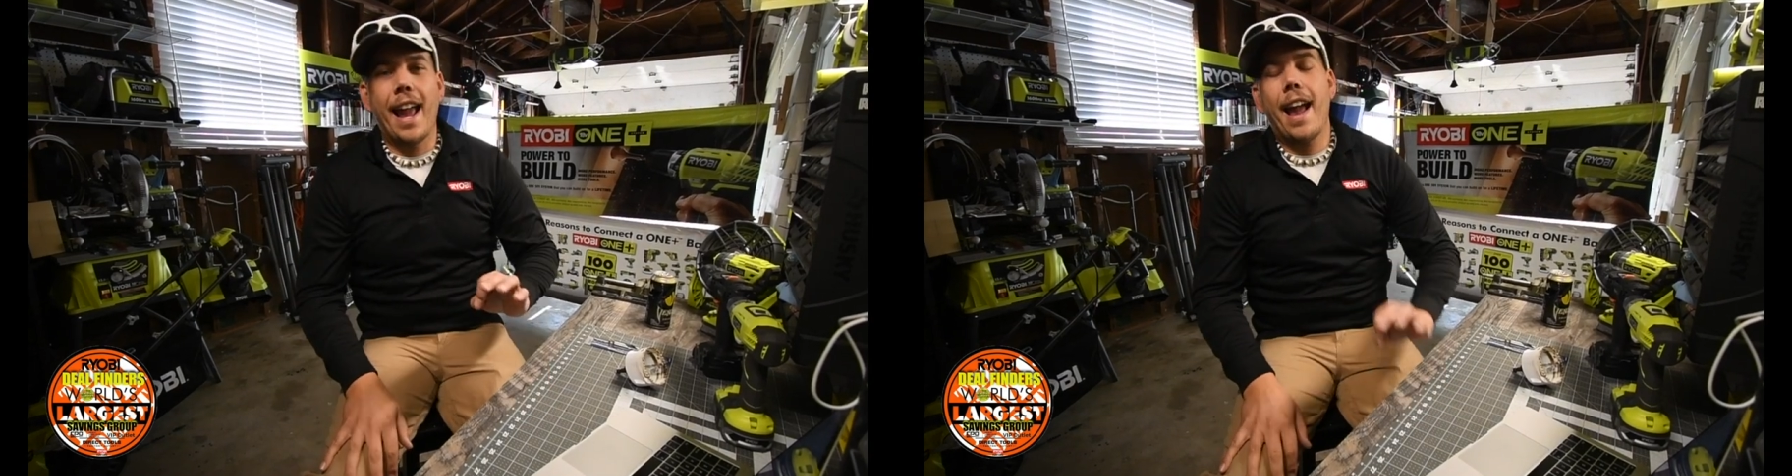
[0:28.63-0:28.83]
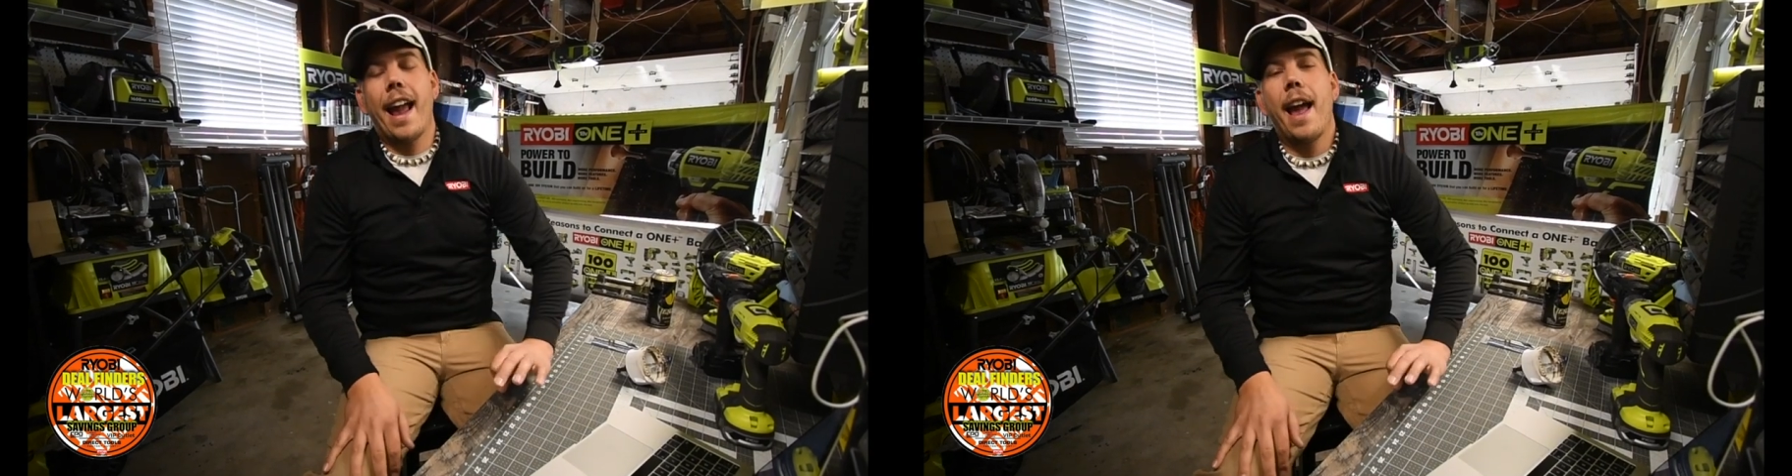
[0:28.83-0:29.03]

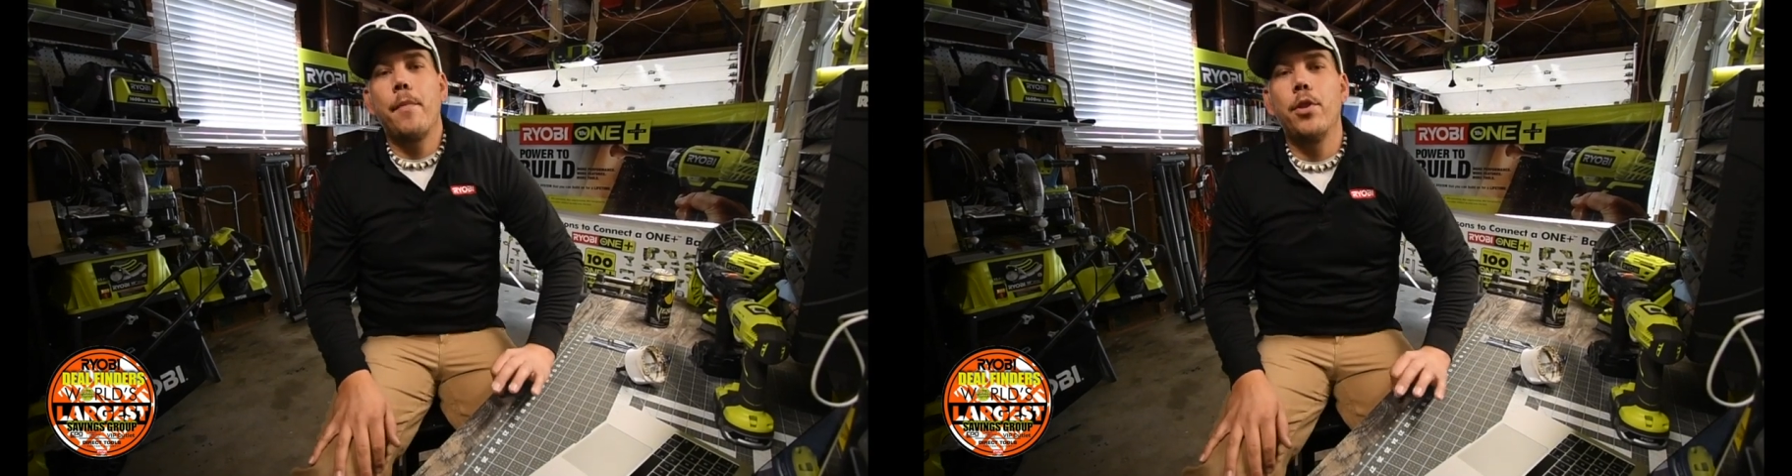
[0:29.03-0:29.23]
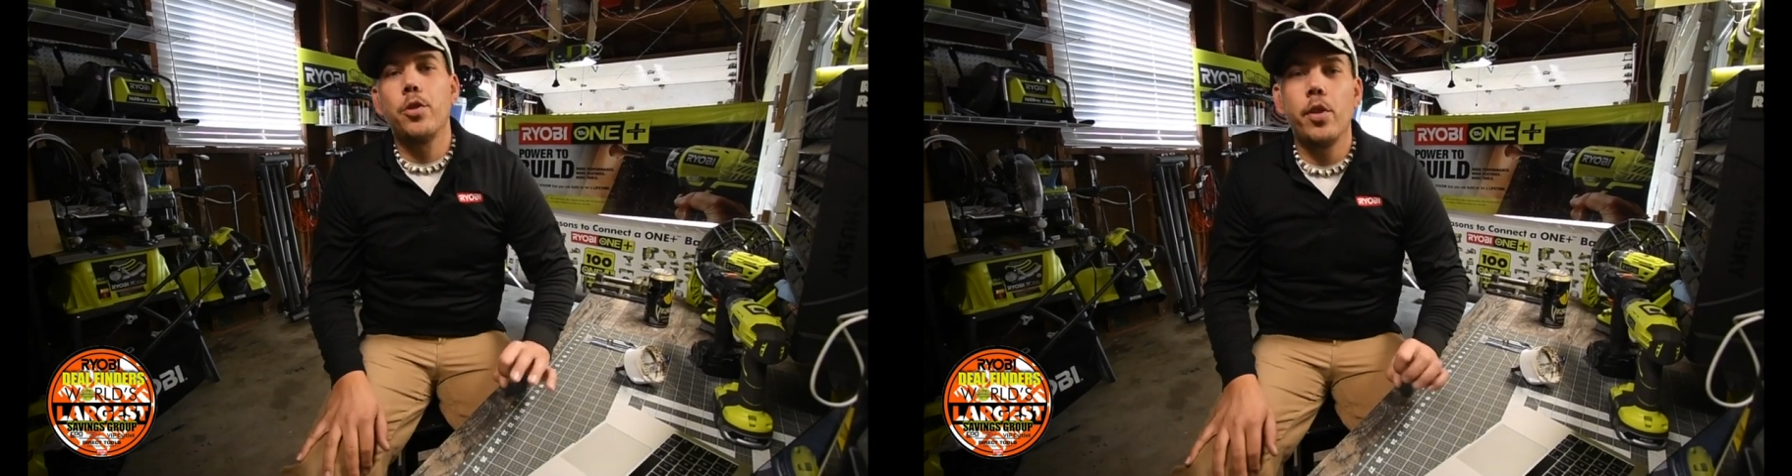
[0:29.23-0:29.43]

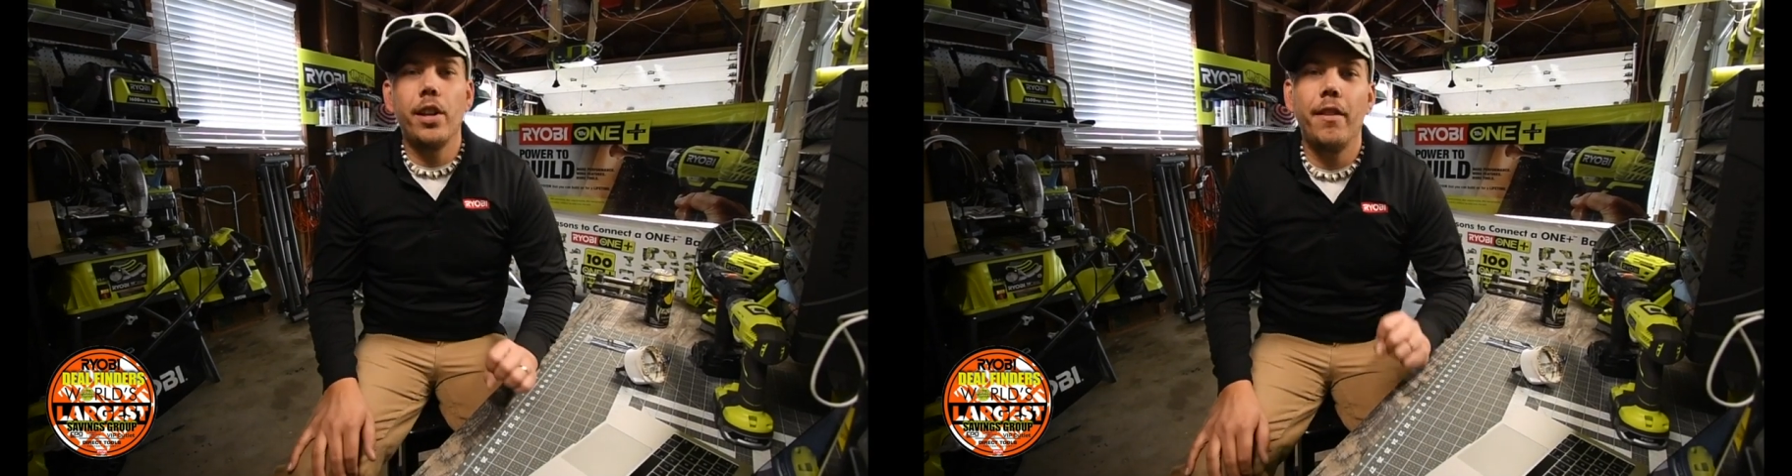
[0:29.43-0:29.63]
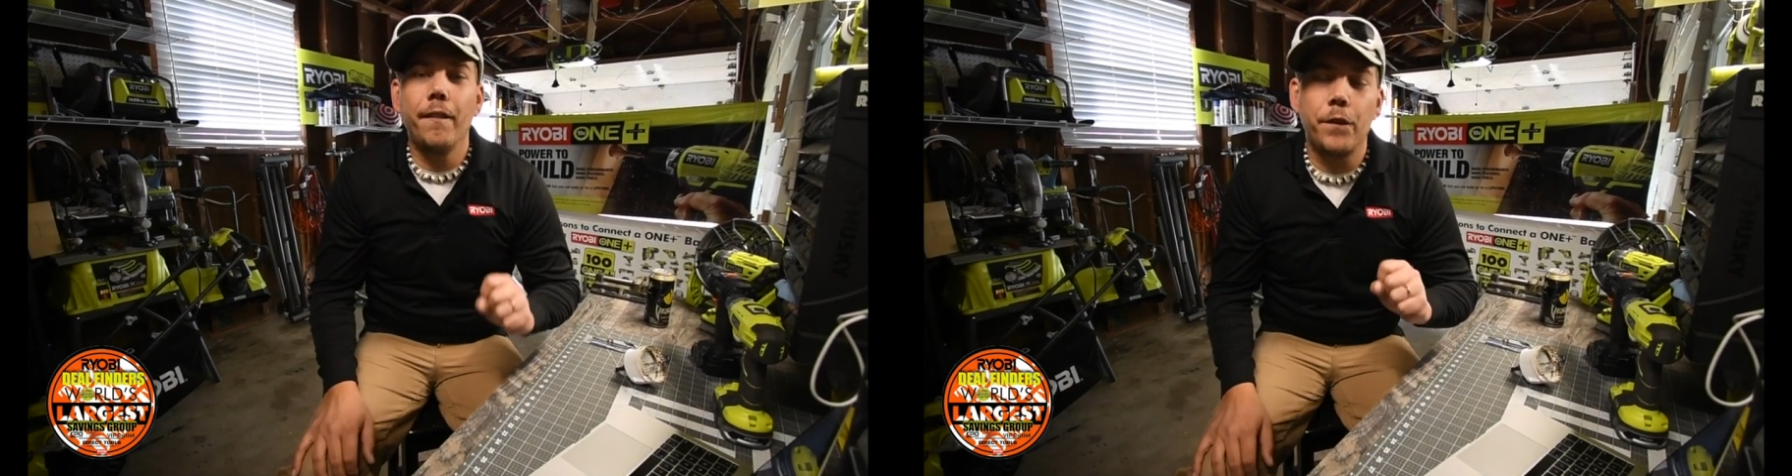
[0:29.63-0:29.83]
hammer drill